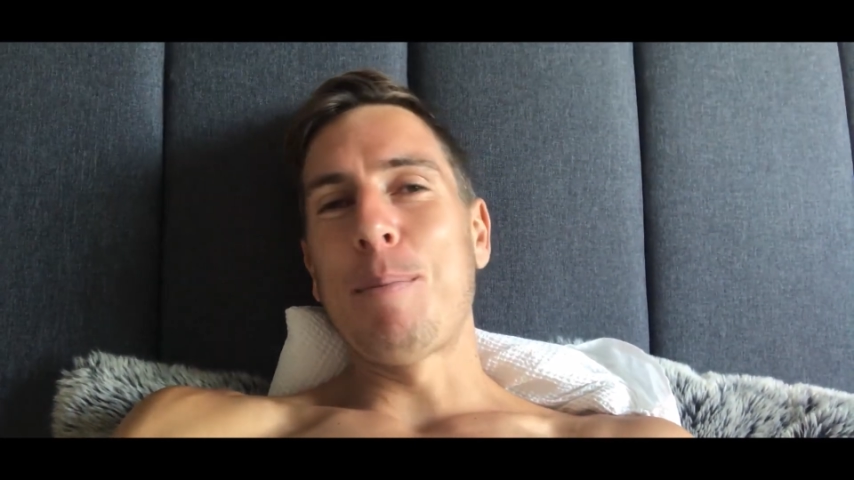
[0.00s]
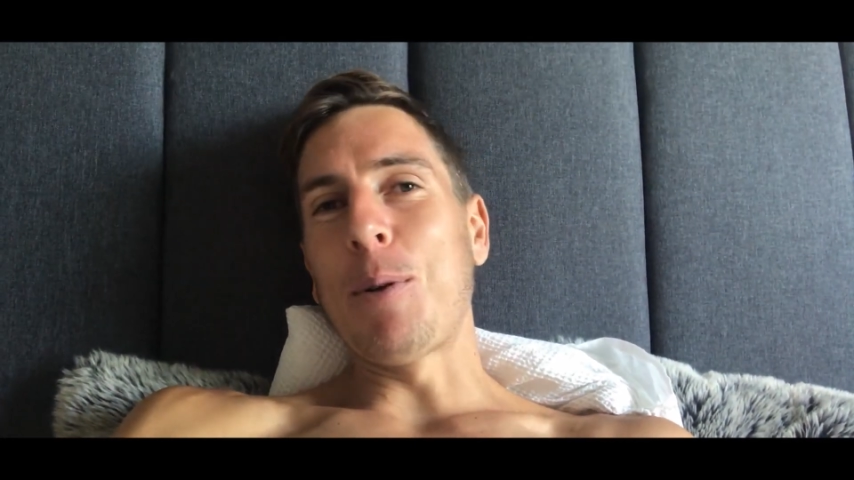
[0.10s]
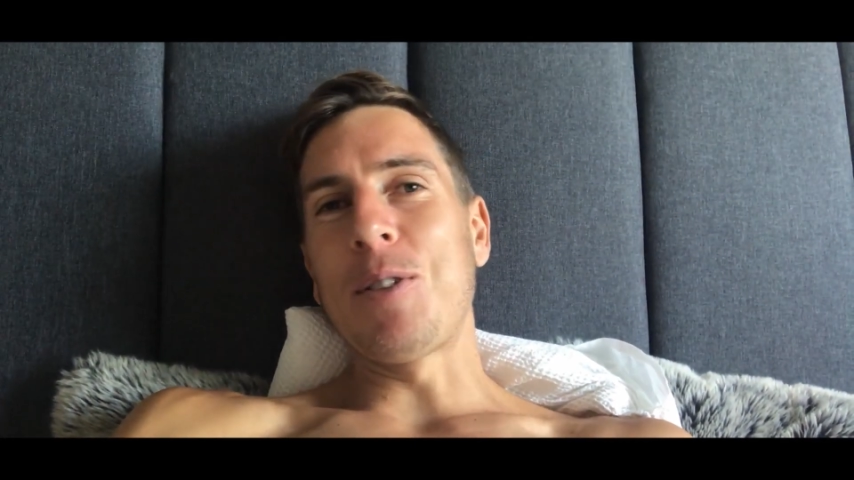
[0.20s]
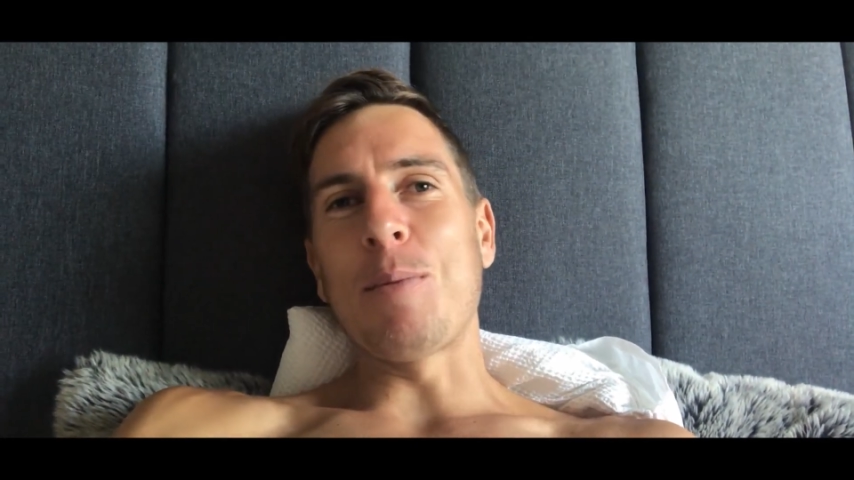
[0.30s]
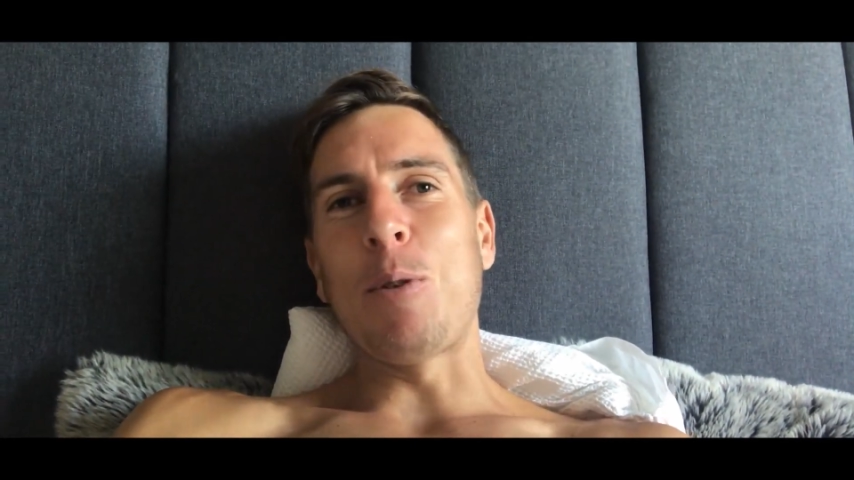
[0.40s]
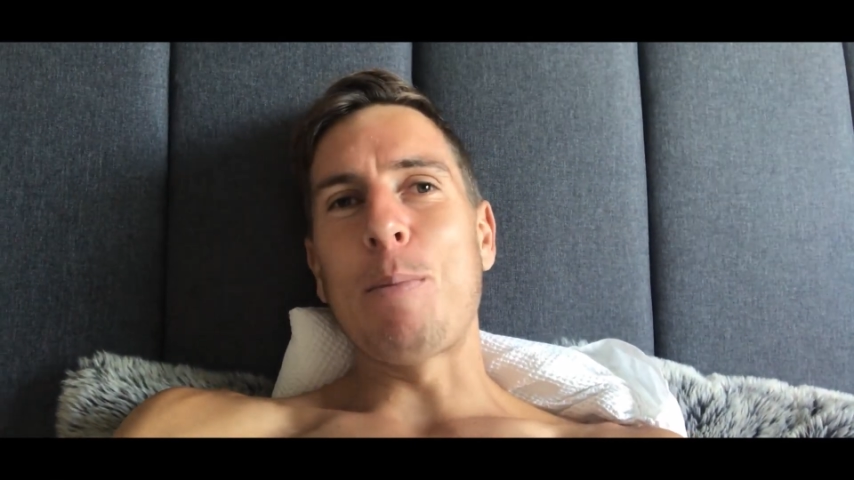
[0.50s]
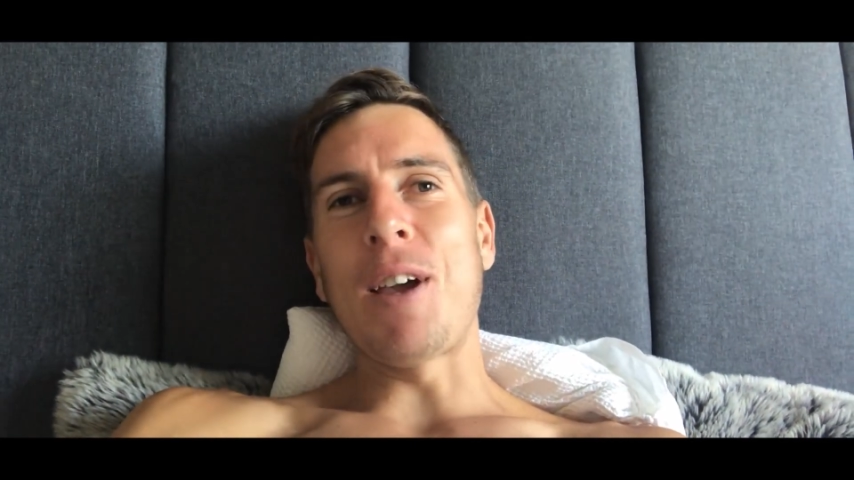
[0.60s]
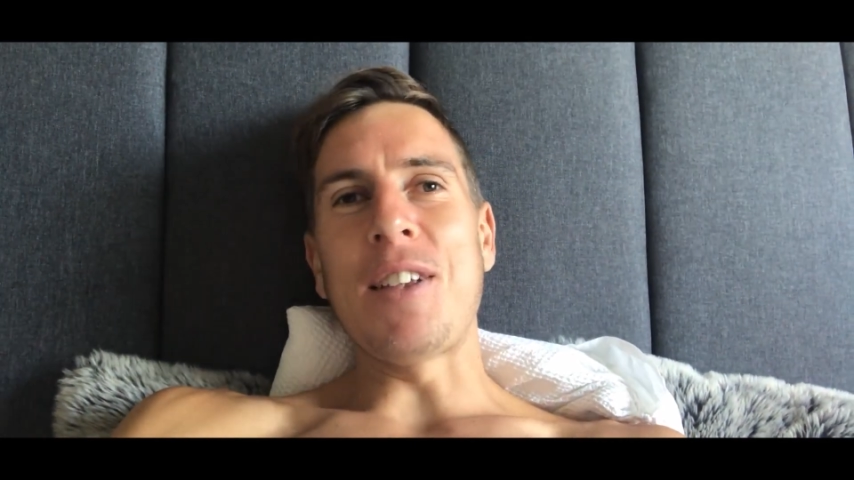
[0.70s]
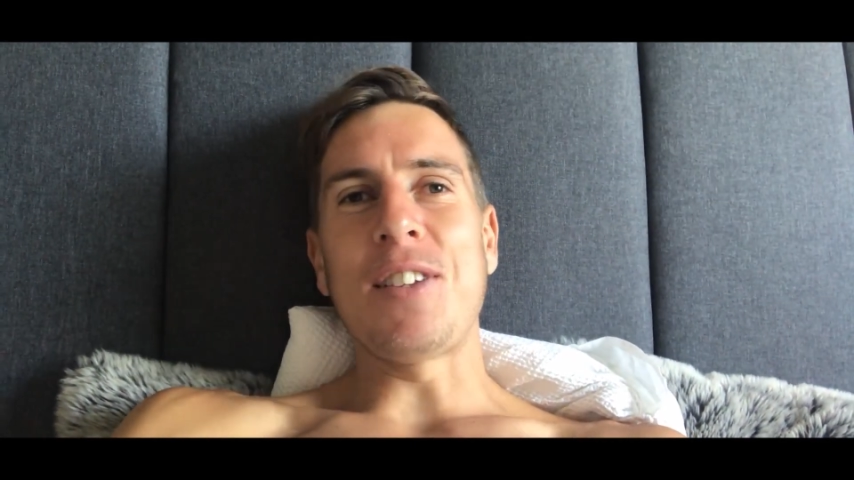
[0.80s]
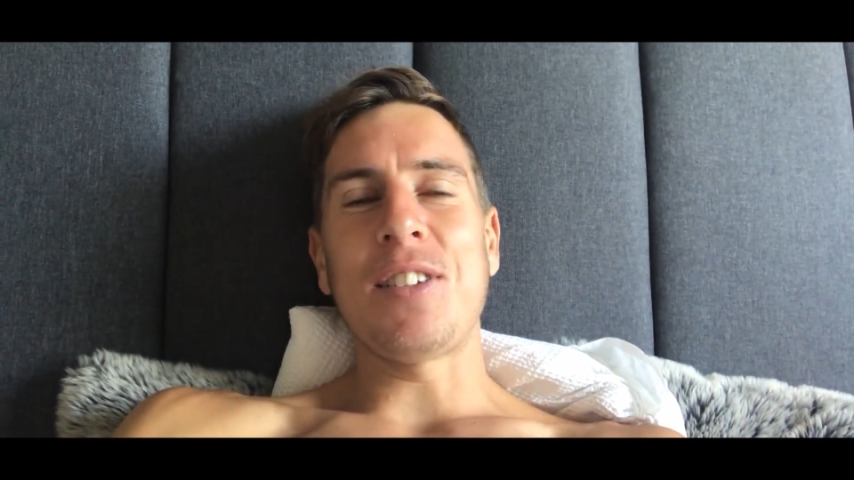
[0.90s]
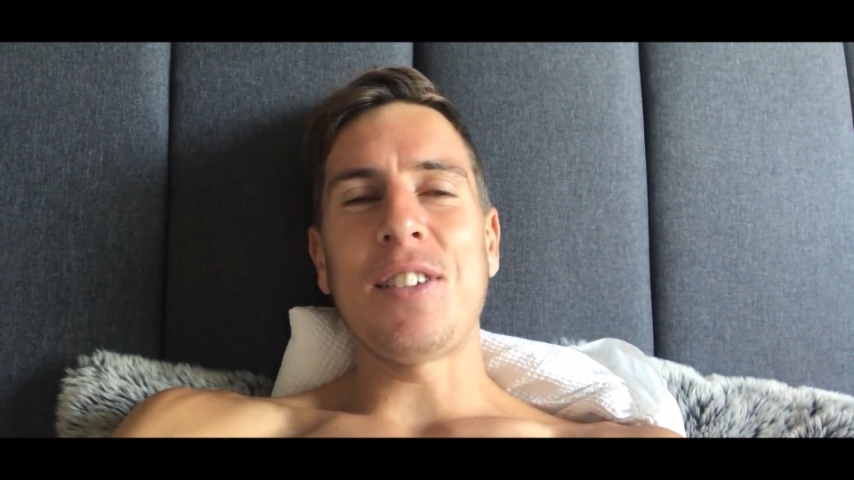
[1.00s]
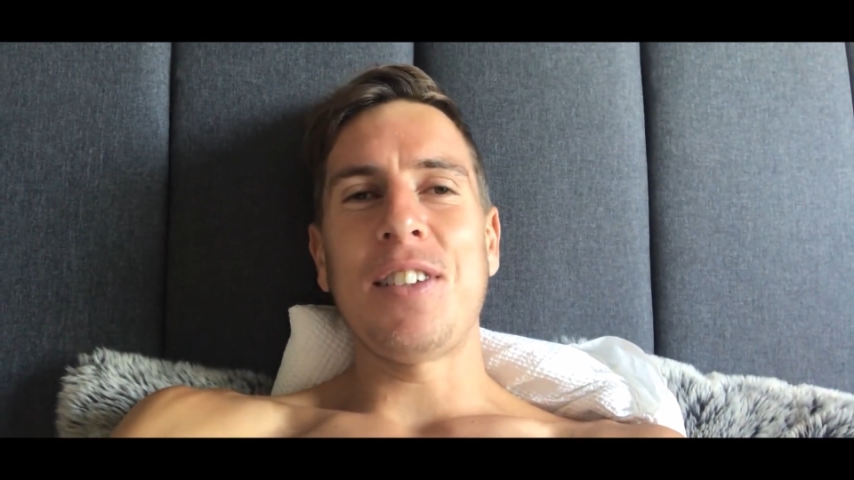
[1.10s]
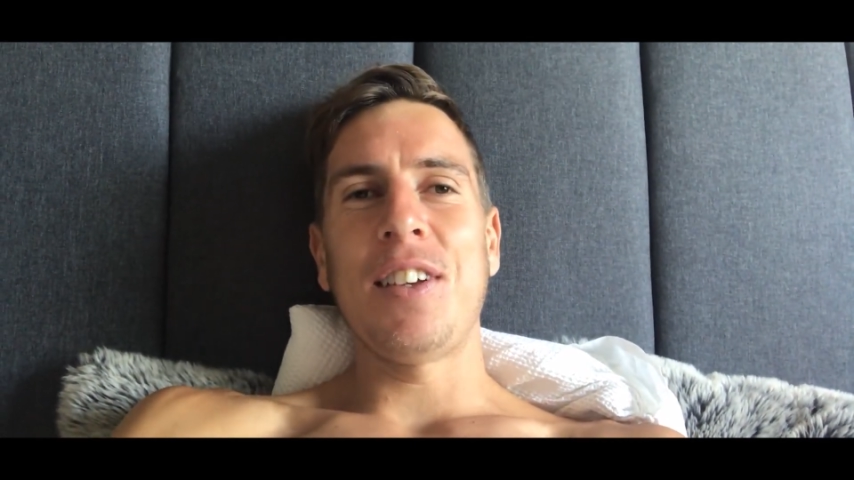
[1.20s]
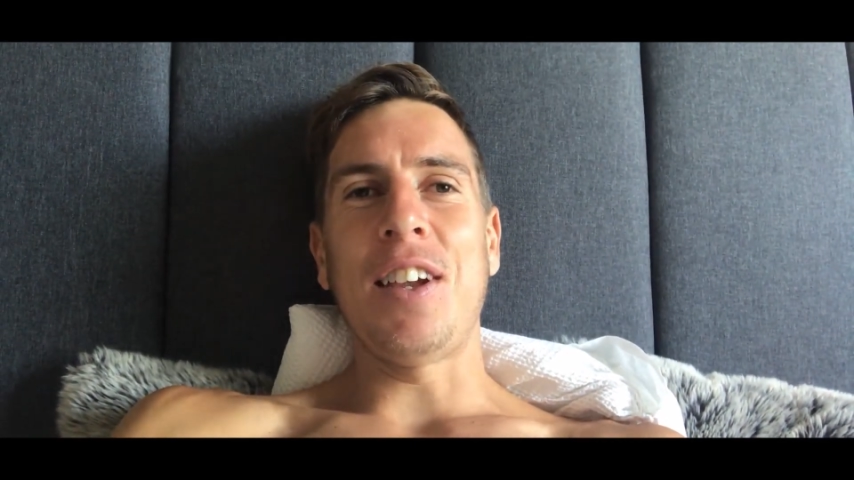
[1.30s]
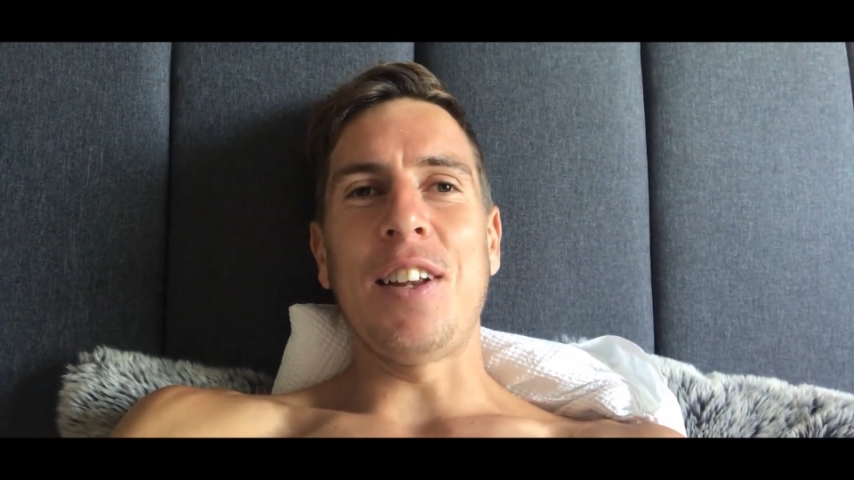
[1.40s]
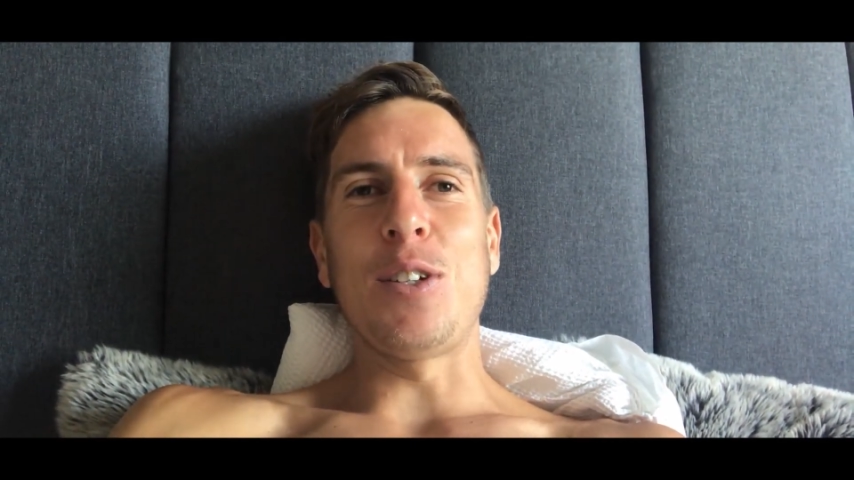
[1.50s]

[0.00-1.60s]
build some more base, get